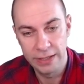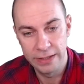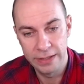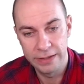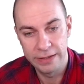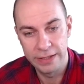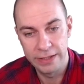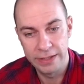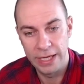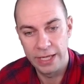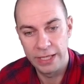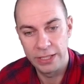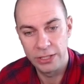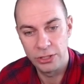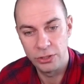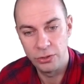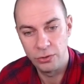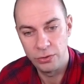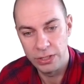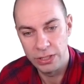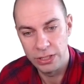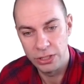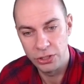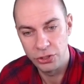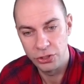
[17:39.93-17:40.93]
that your
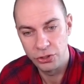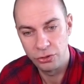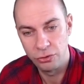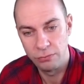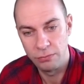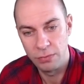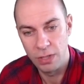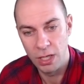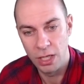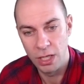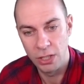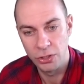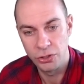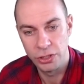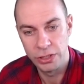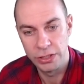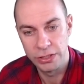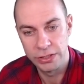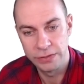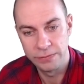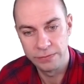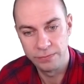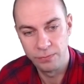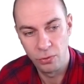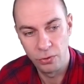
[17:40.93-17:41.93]
initial margin
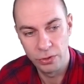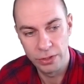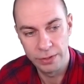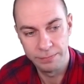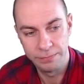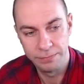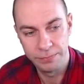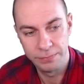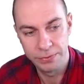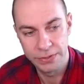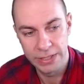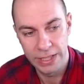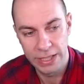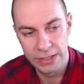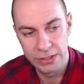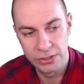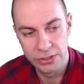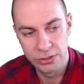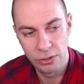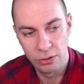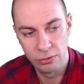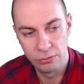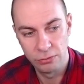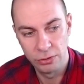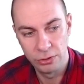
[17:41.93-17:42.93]
is 40%,
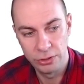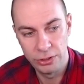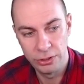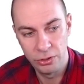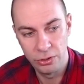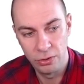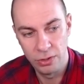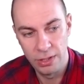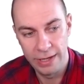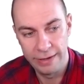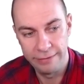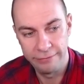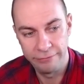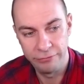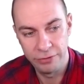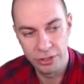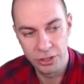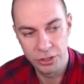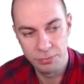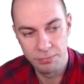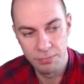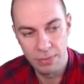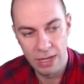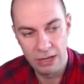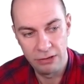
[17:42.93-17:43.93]
so that your
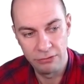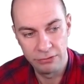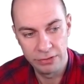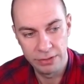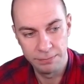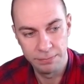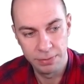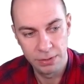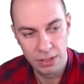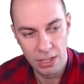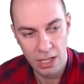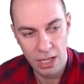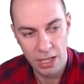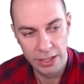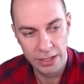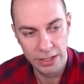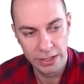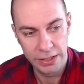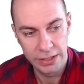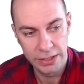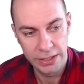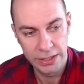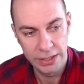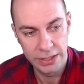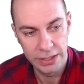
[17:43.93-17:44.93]
leverage multiplier
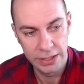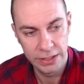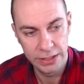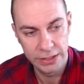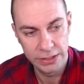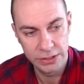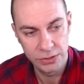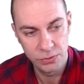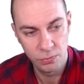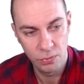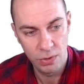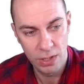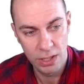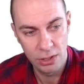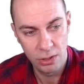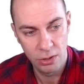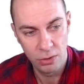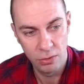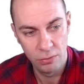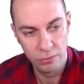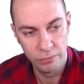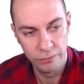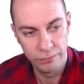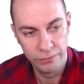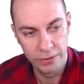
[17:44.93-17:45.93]
here is
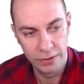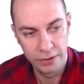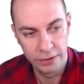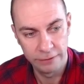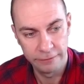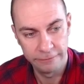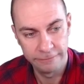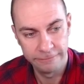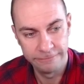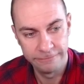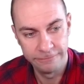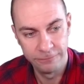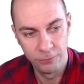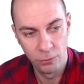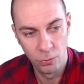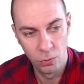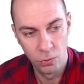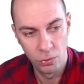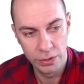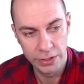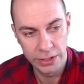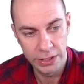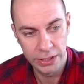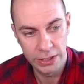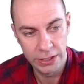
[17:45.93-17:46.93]

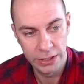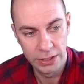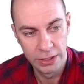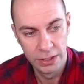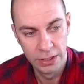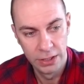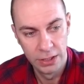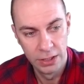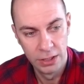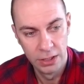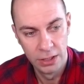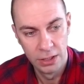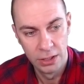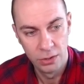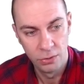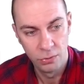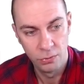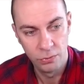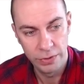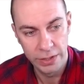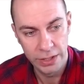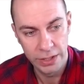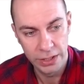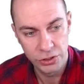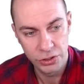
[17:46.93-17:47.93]
1/40.
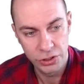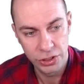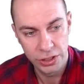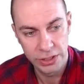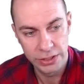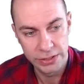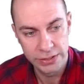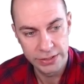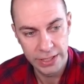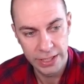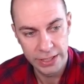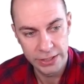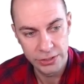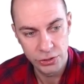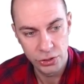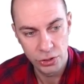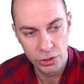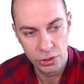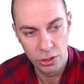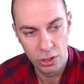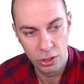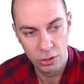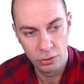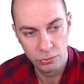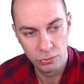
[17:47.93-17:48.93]
Which is, as you
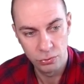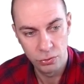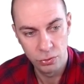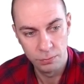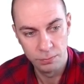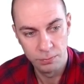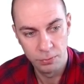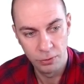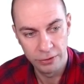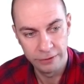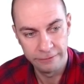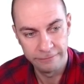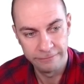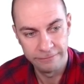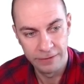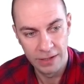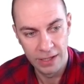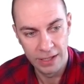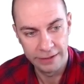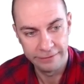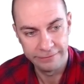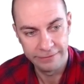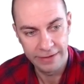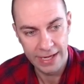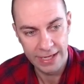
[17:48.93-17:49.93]
know,
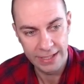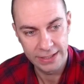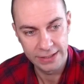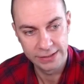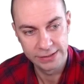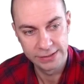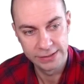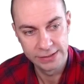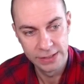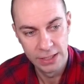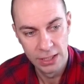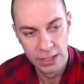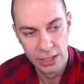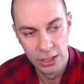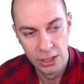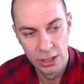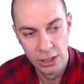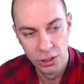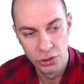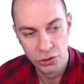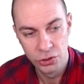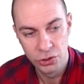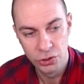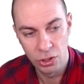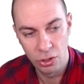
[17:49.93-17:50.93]
2.5x.
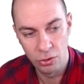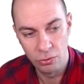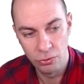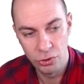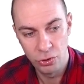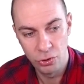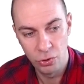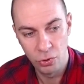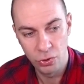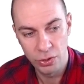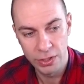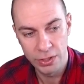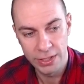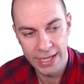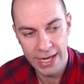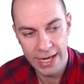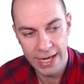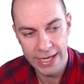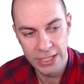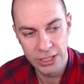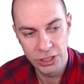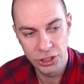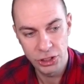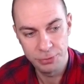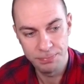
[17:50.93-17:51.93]
So your
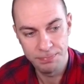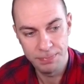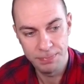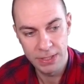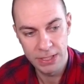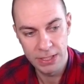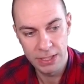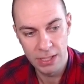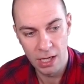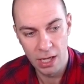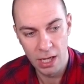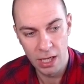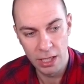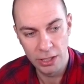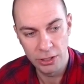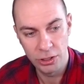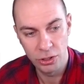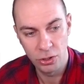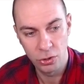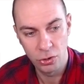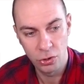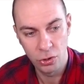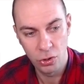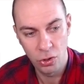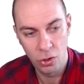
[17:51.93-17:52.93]
HPR,
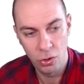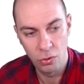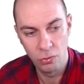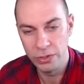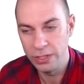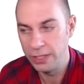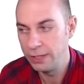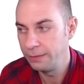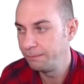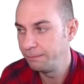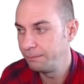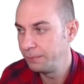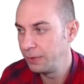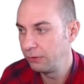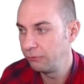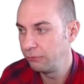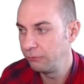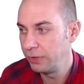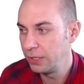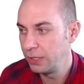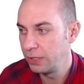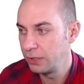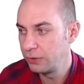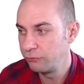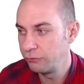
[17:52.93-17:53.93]
your holding
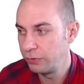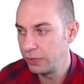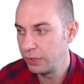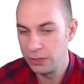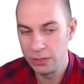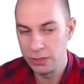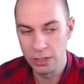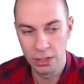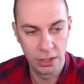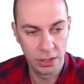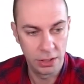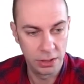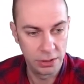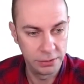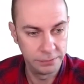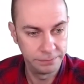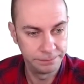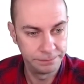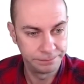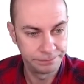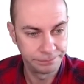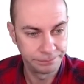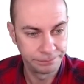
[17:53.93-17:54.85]
period return,